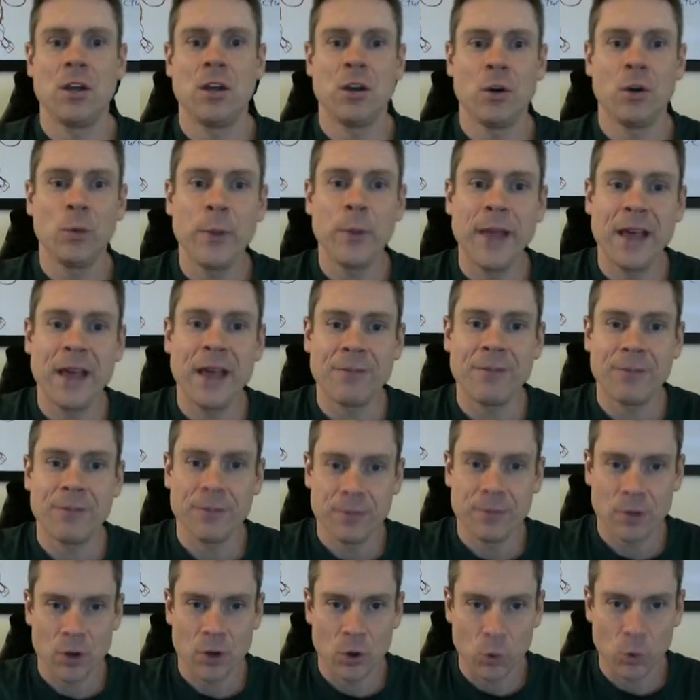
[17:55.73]
We have
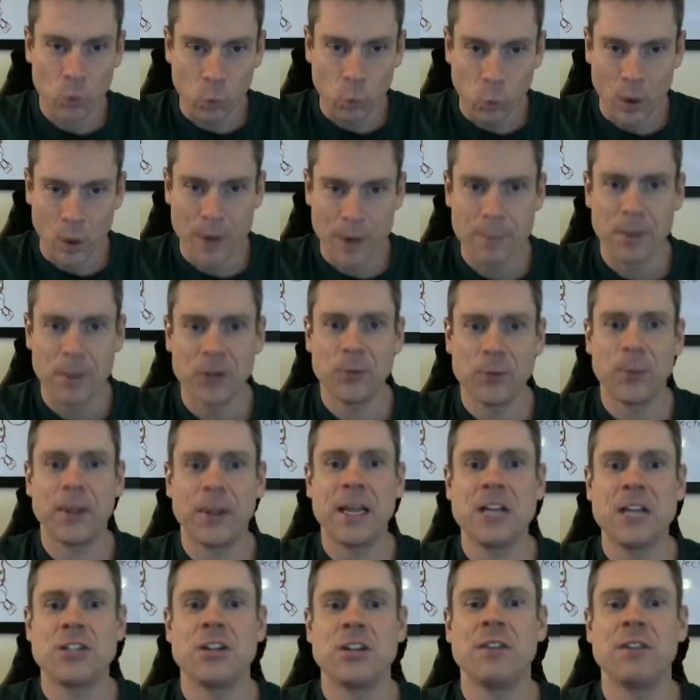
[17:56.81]
1
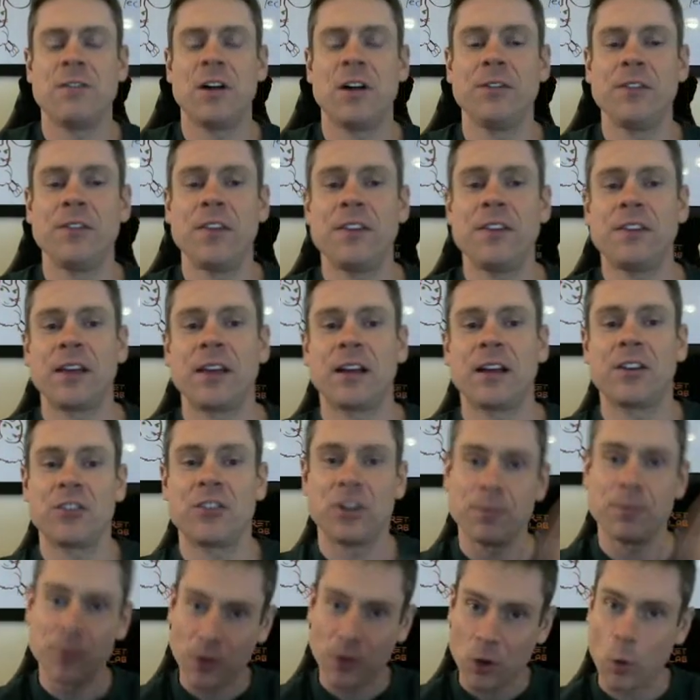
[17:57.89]
multiplication involved in the second
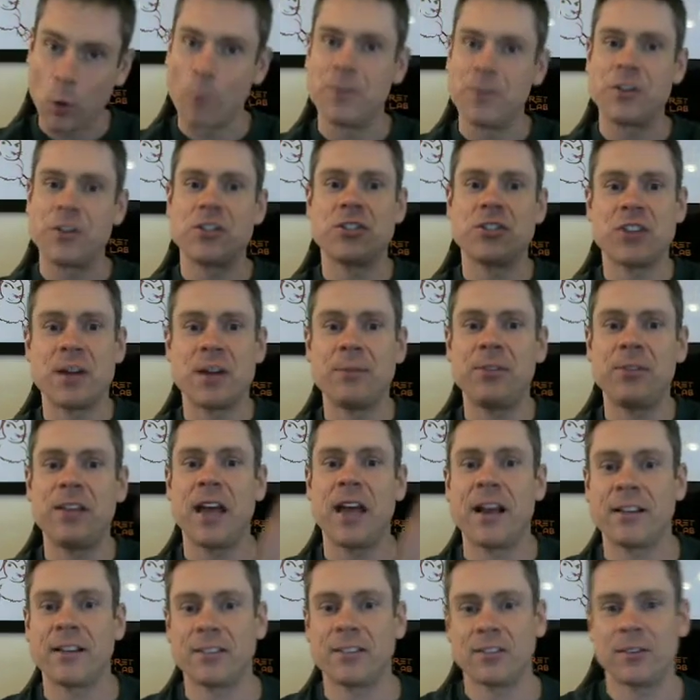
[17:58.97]
term, the coefficient times the
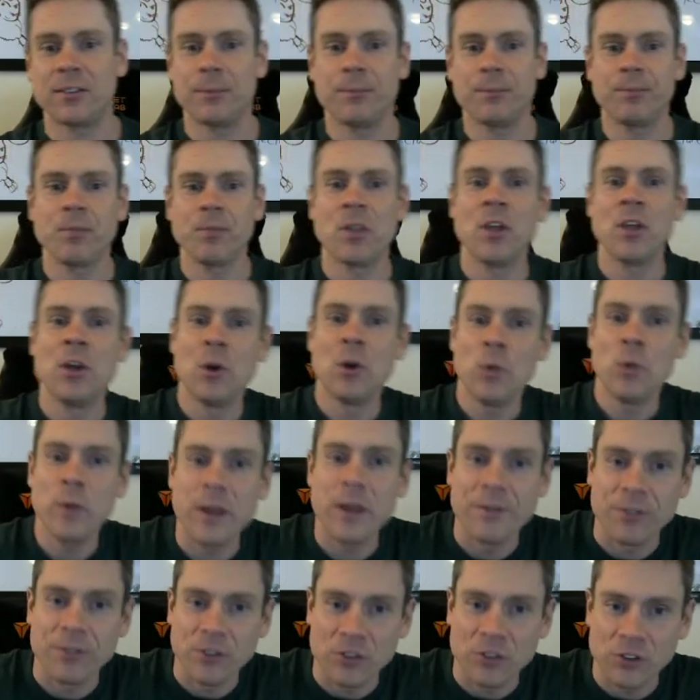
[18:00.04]
x. We
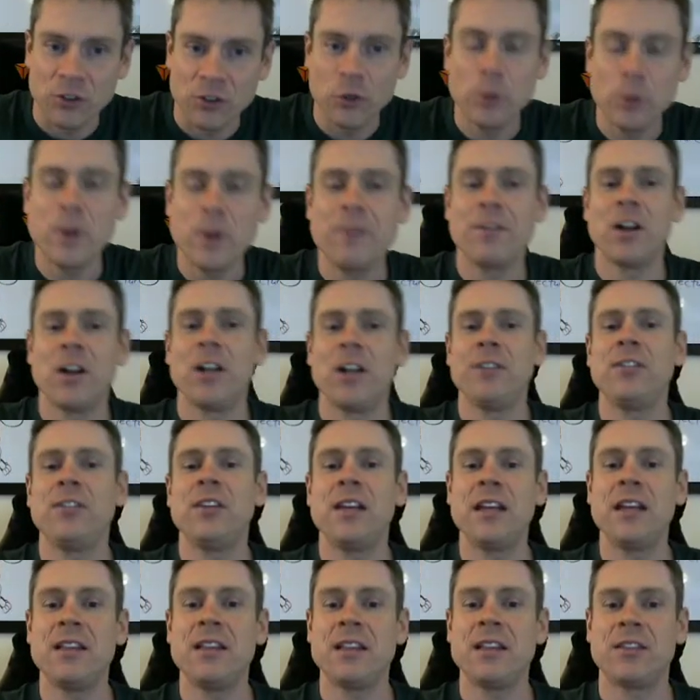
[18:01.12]
have 2 involved
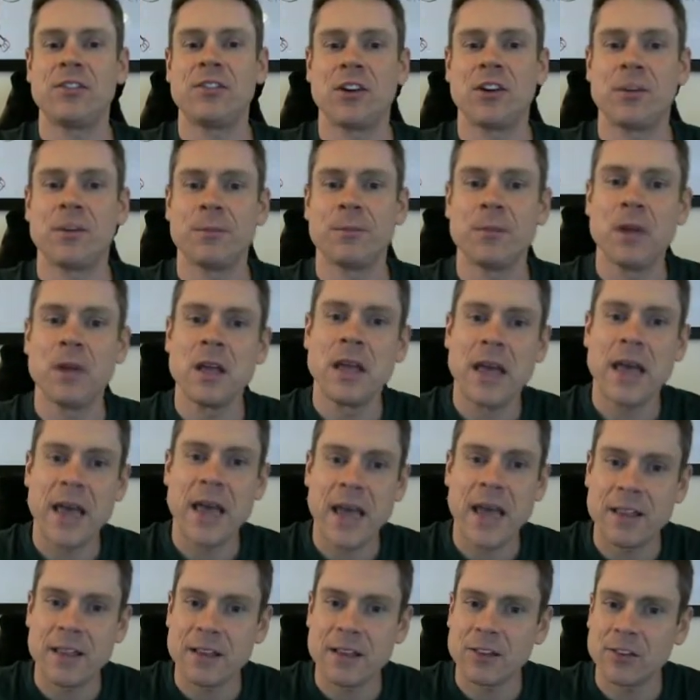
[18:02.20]
in this term,
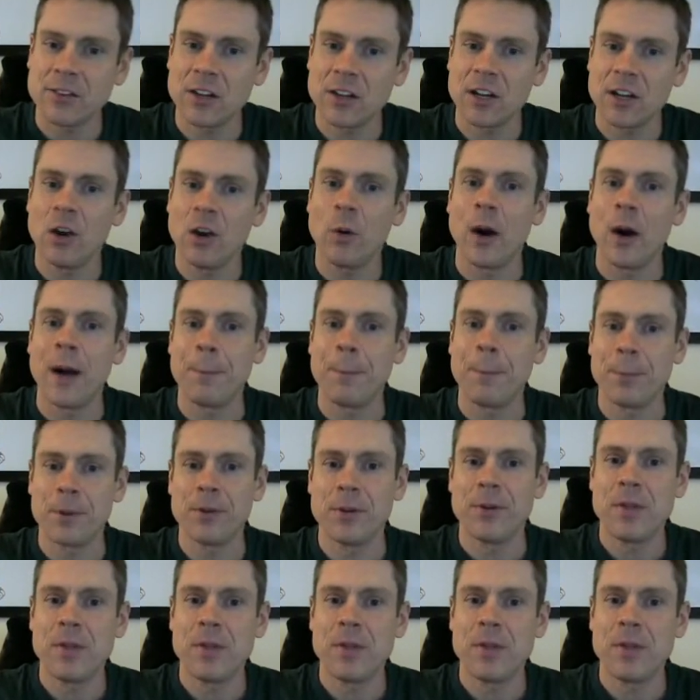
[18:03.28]
and that's going to go up,